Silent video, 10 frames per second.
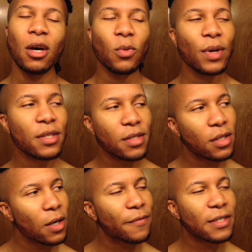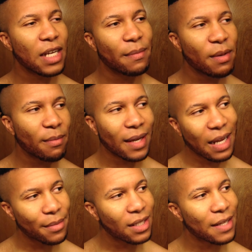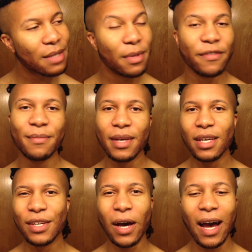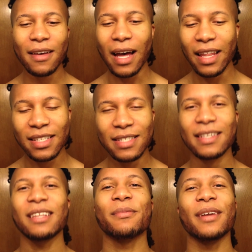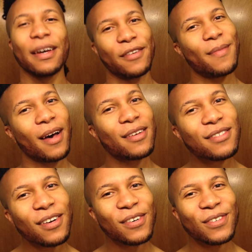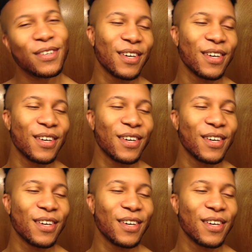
which, you know, for some people may not be nothing, but for me, you know, I like to celebrate every milestone.